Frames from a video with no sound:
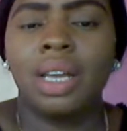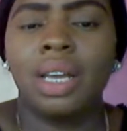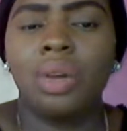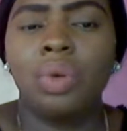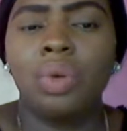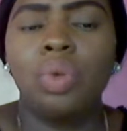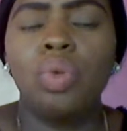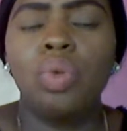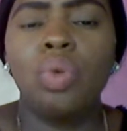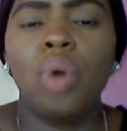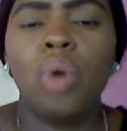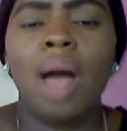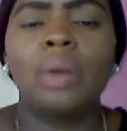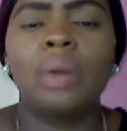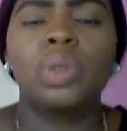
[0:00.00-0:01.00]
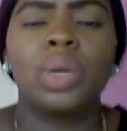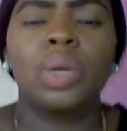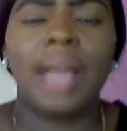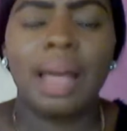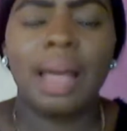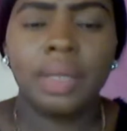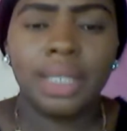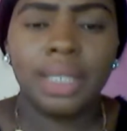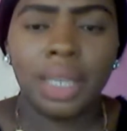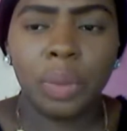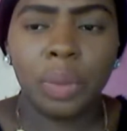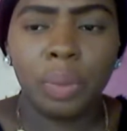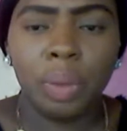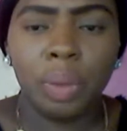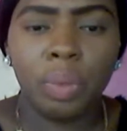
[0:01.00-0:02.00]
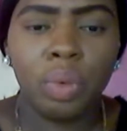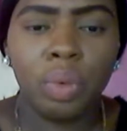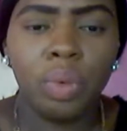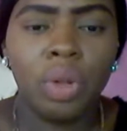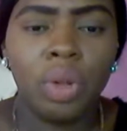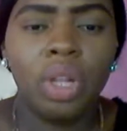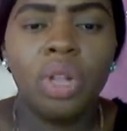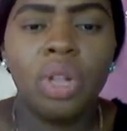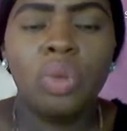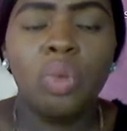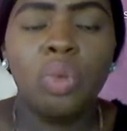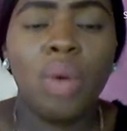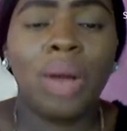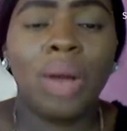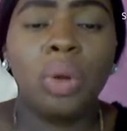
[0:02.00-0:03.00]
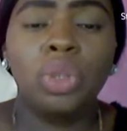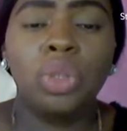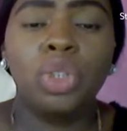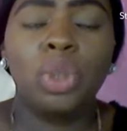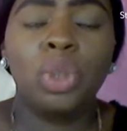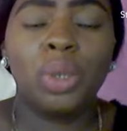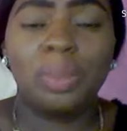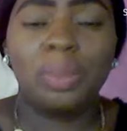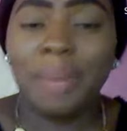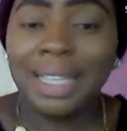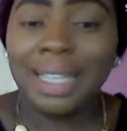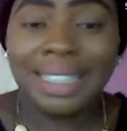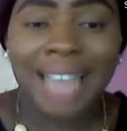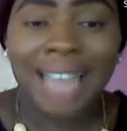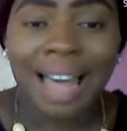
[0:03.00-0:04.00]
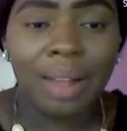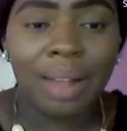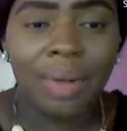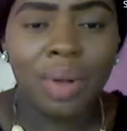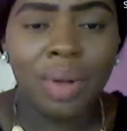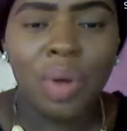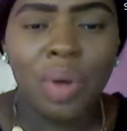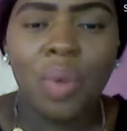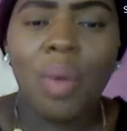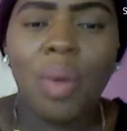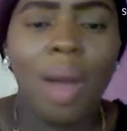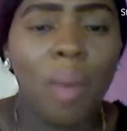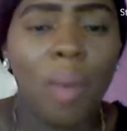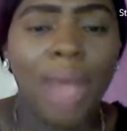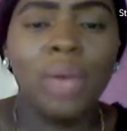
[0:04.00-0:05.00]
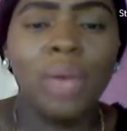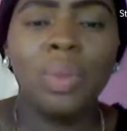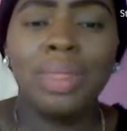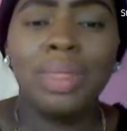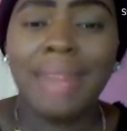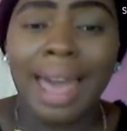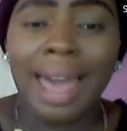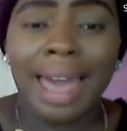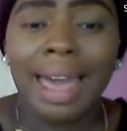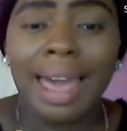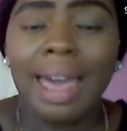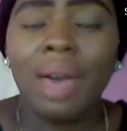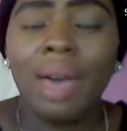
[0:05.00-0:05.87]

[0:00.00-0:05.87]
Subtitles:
who know how to counsel people, who are not judgmental. Why were you there?